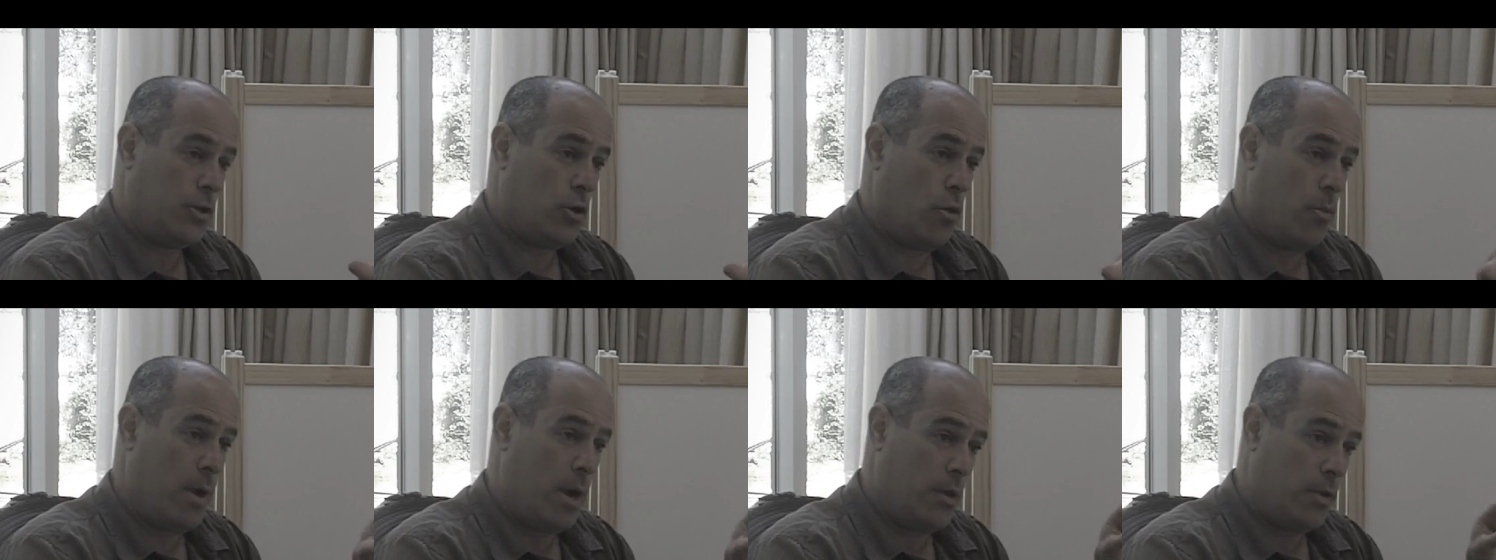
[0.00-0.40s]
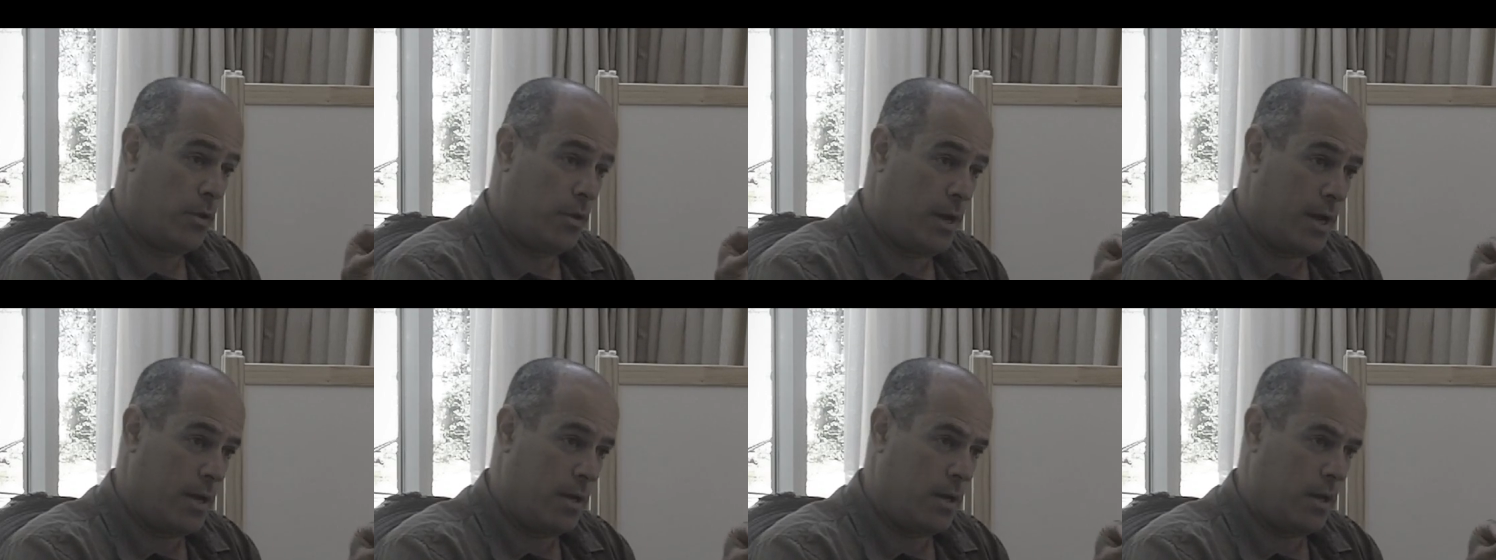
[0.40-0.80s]
It's combined
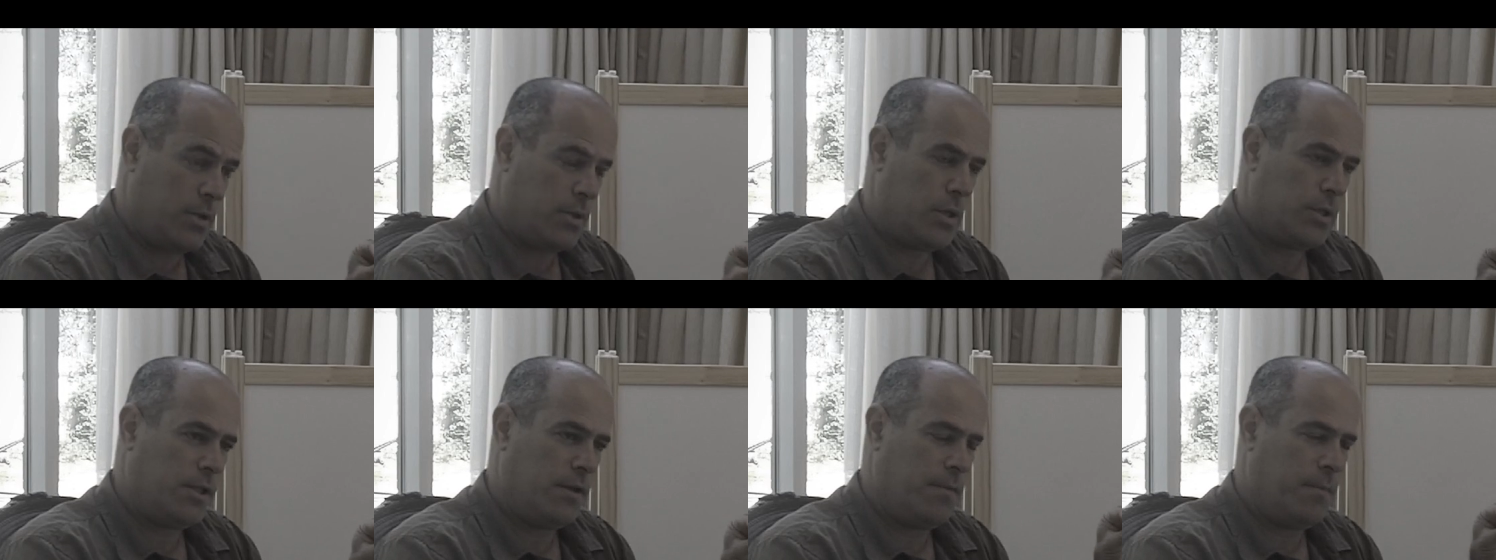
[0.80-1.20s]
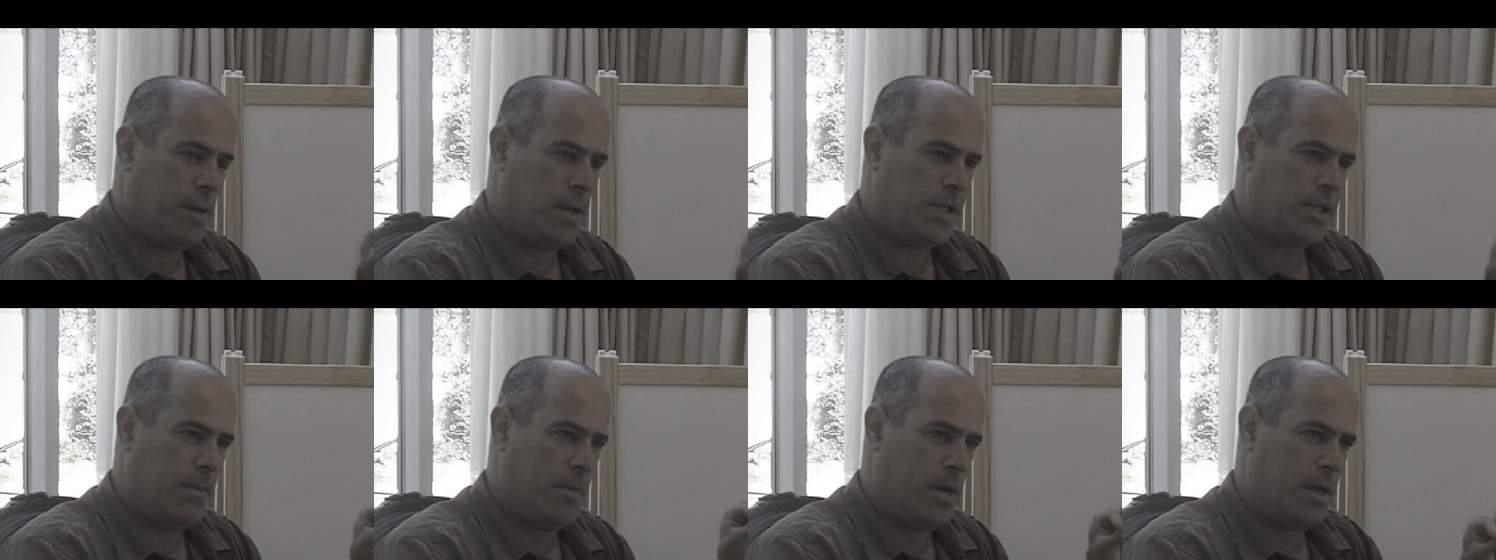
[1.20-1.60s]
together, it's not
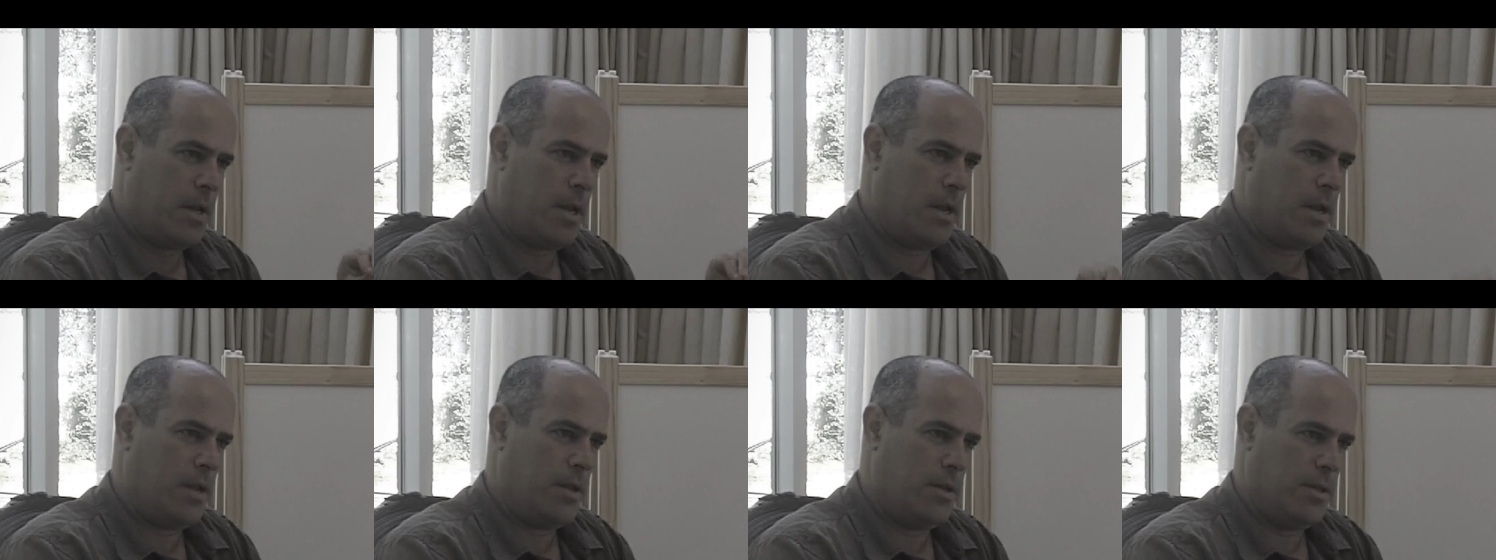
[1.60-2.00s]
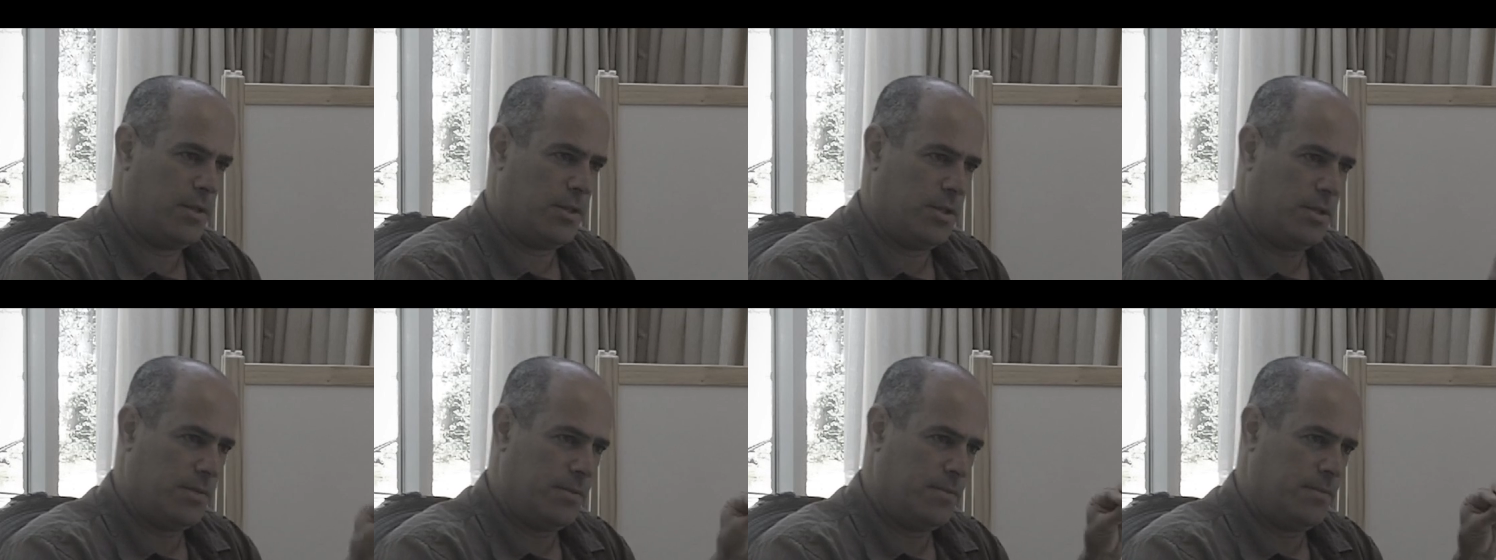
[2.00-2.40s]
separate
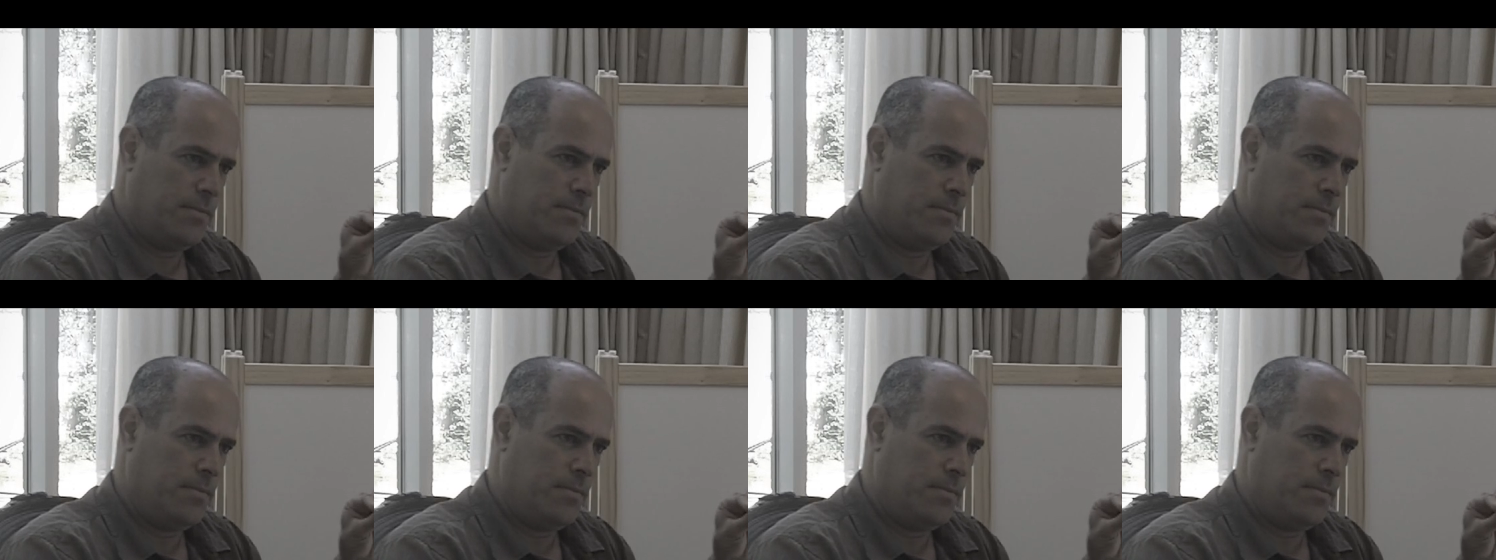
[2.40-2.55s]
entities.